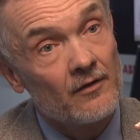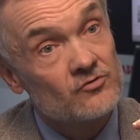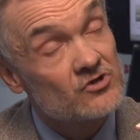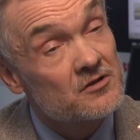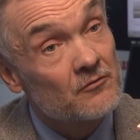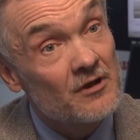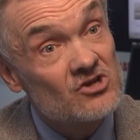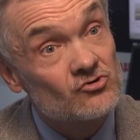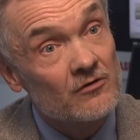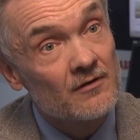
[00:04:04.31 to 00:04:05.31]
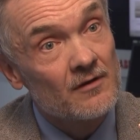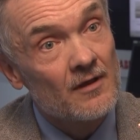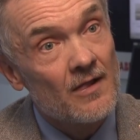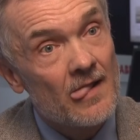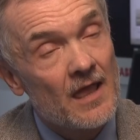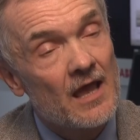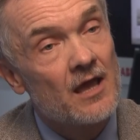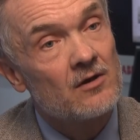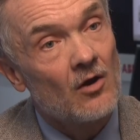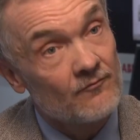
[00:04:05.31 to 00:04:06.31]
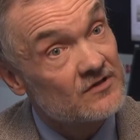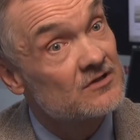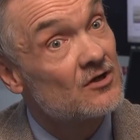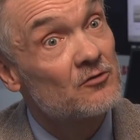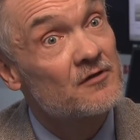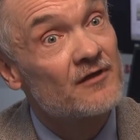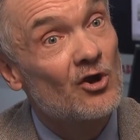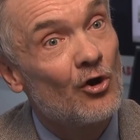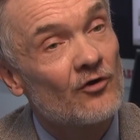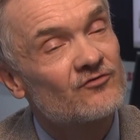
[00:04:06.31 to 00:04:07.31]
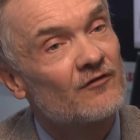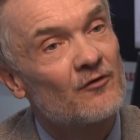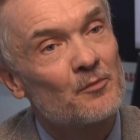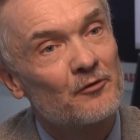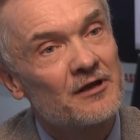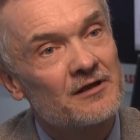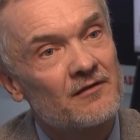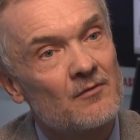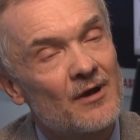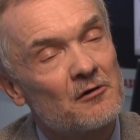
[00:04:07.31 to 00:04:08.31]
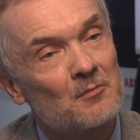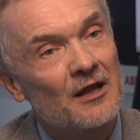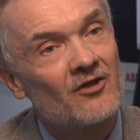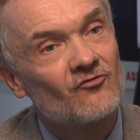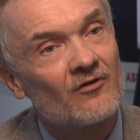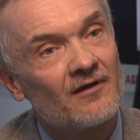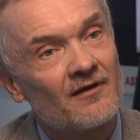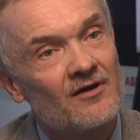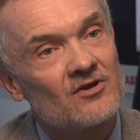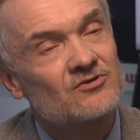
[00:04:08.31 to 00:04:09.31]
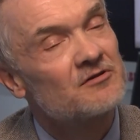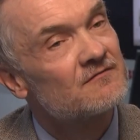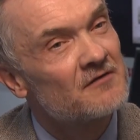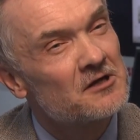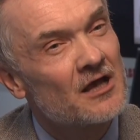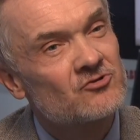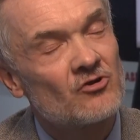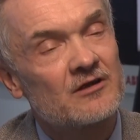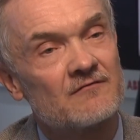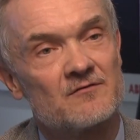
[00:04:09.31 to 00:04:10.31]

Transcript: generation and obviously lower the cost of operating the power plants. So it's very attractive